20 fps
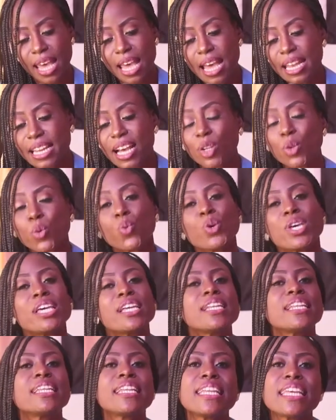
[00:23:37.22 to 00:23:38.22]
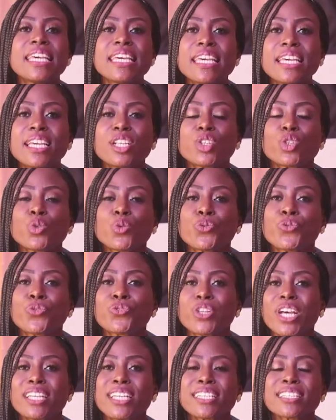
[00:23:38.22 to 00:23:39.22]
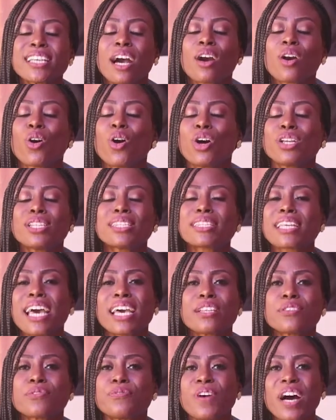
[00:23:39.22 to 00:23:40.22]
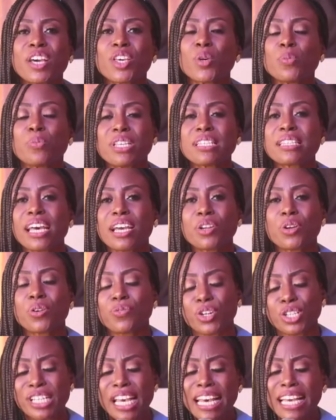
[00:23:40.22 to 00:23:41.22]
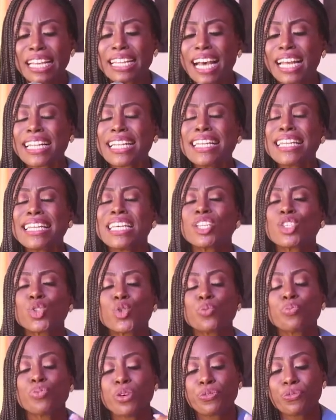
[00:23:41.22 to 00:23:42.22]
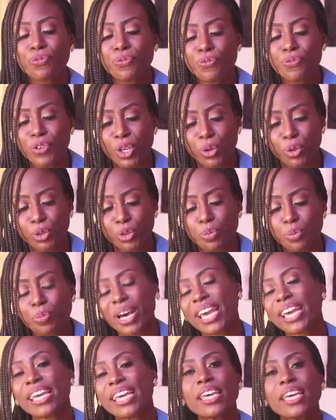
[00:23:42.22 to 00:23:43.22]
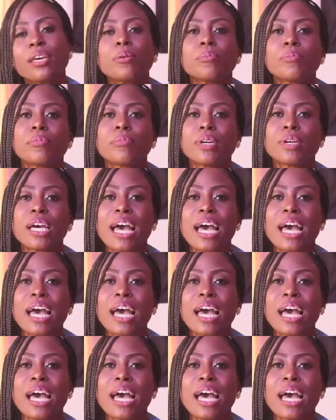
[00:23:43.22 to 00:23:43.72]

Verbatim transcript: That we need to, that there's a God sized vacuum inside of us that needs to be filled by Him.